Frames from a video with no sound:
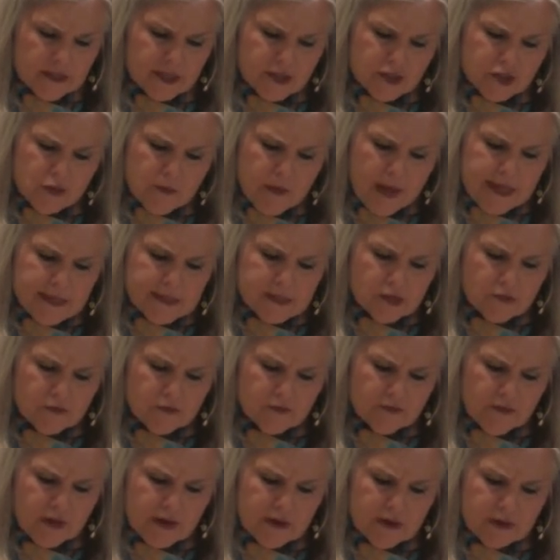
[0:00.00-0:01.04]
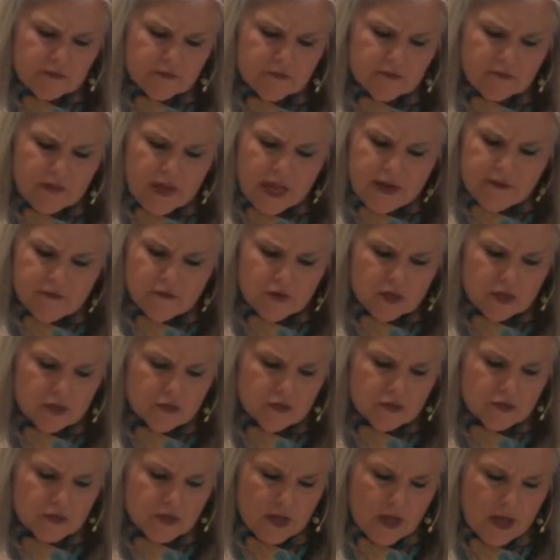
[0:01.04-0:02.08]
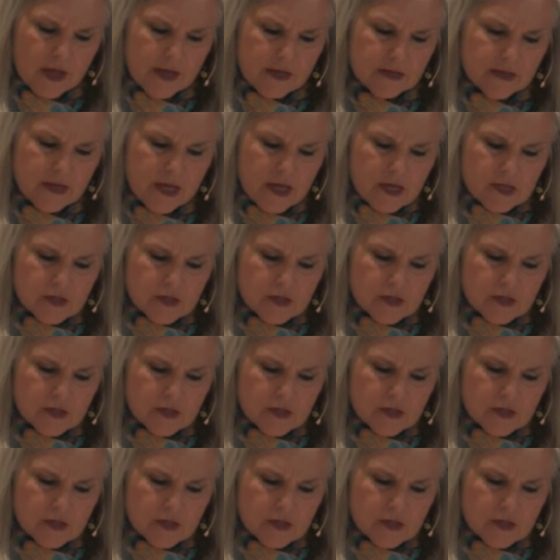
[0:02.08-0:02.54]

"Let your maidservant find favor in your sight."